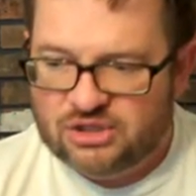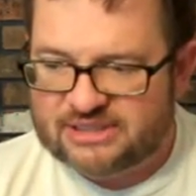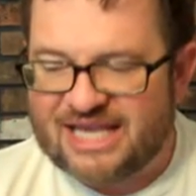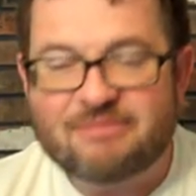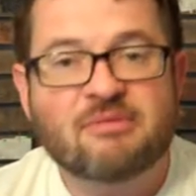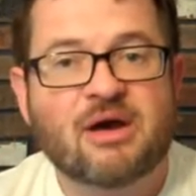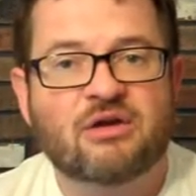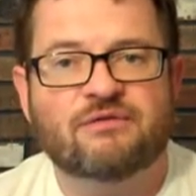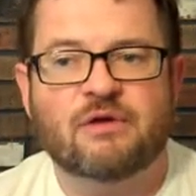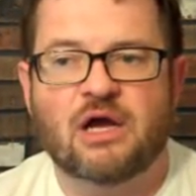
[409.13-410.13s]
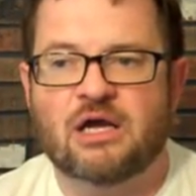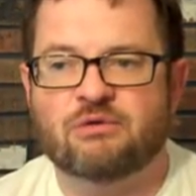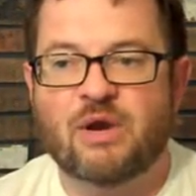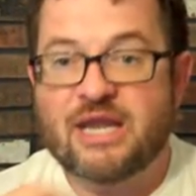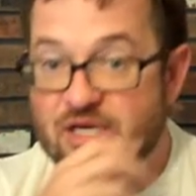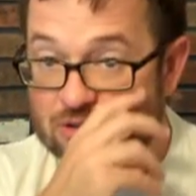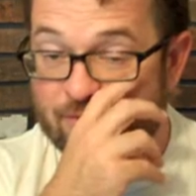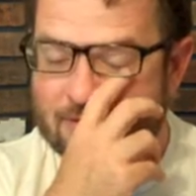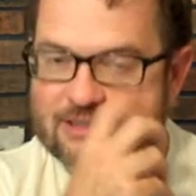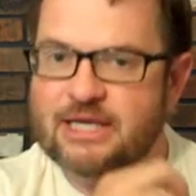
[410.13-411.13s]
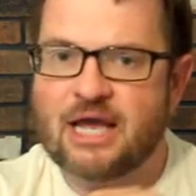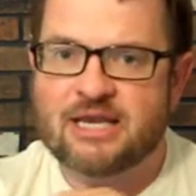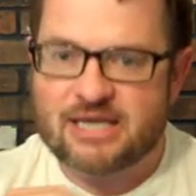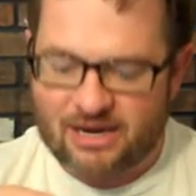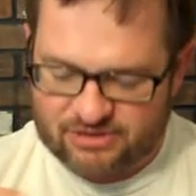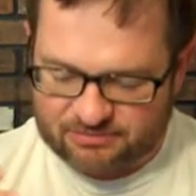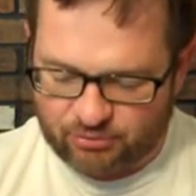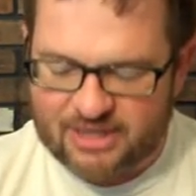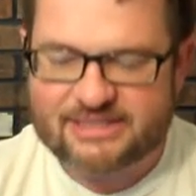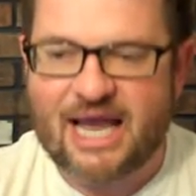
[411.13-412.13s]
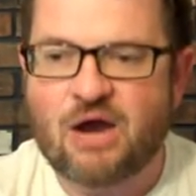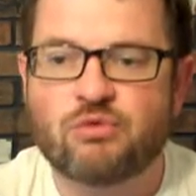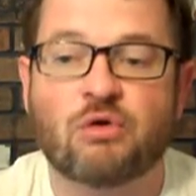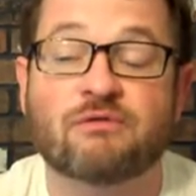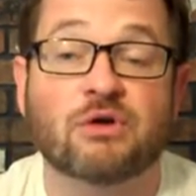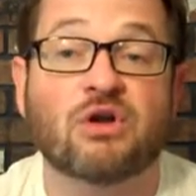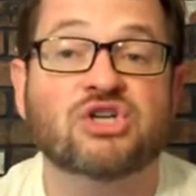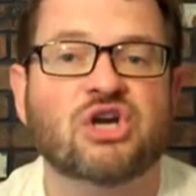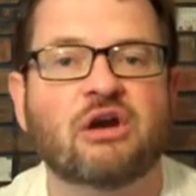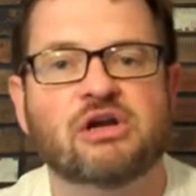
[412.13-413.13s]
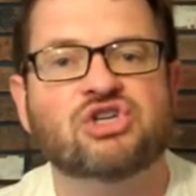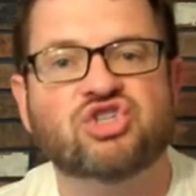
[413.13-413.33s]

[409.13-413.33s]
The same amount of radiation from the sun now spreads out over a larger area,